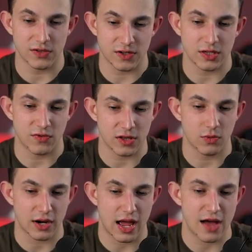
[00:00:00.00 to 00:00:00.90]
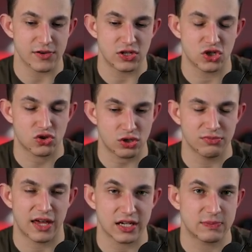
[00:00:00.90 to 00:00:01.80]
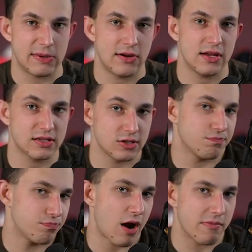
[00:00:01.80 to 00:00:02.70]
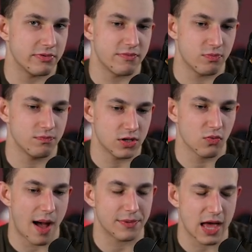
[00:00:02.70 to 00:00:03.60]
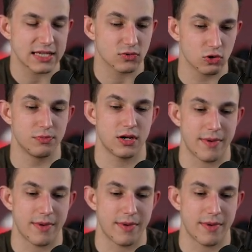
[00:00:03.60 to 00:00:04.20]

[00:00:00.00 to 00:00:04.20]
really, really want to have a streamlined experience, you probably, Wappalizer would be